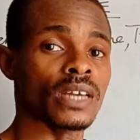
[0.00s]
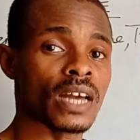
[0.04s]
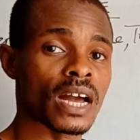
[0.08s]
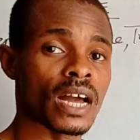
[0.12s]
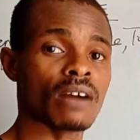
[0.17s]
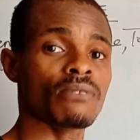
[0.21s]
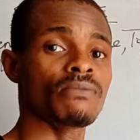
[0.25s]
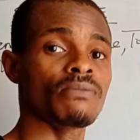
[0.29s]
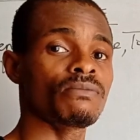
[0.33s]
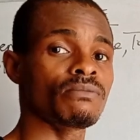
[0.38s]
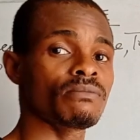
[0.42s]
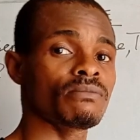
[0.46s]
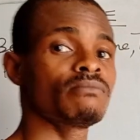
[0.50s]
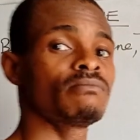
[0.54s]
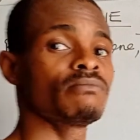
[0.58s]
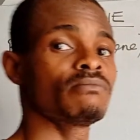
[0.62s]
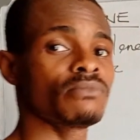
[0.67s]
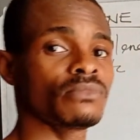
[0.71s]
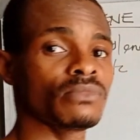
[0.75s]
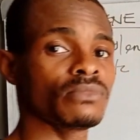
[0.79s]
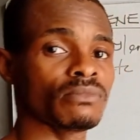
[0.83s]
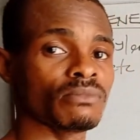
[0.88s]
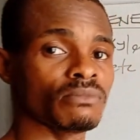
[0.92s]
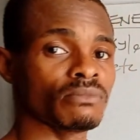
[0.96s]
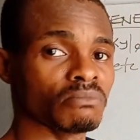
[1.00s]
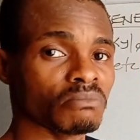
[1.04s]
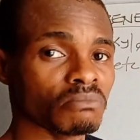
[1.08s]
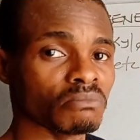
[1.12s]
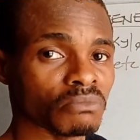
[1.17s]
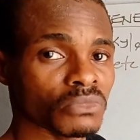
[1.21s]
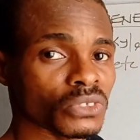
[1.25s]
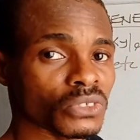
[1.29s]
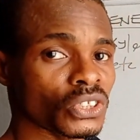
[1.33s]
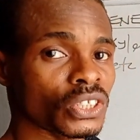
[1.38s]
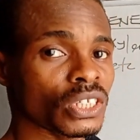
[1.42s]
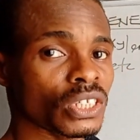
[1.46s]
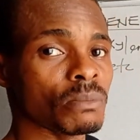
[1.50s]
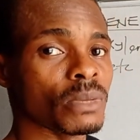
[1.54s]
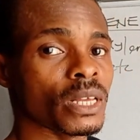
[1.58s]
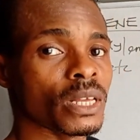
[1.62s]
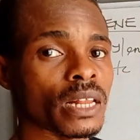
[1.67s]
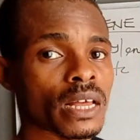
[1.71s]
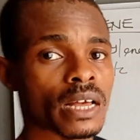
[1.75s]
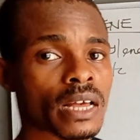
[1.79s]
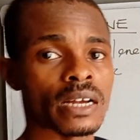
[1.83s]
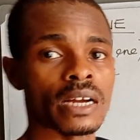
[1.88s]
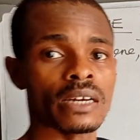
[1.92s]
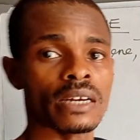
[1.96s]
They have
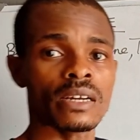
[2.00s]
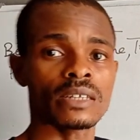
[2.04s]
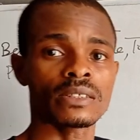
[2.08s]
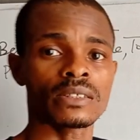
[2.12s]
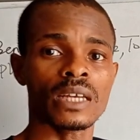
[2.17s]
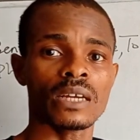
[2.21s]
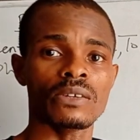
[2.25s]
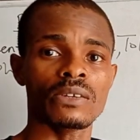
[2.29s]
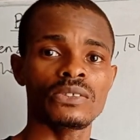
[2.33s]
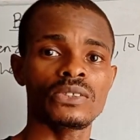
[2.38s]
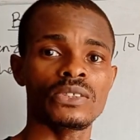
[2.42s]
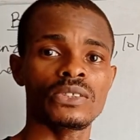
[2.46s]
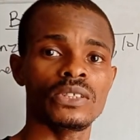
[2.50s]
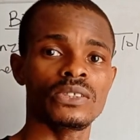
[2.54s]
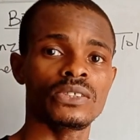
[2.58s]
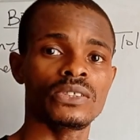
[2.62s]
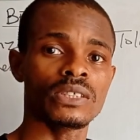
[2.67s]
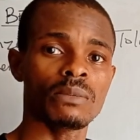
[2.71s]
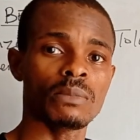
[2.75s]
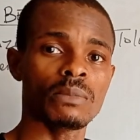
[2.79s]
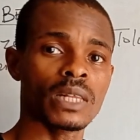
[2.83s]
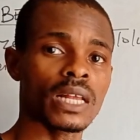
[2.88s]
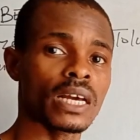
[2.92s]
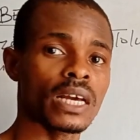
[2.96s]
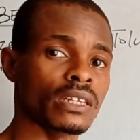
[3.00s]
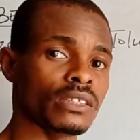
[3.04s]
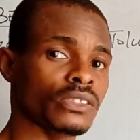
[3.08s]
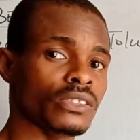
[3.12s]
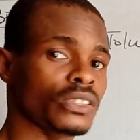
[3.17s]
similar characteristics, similar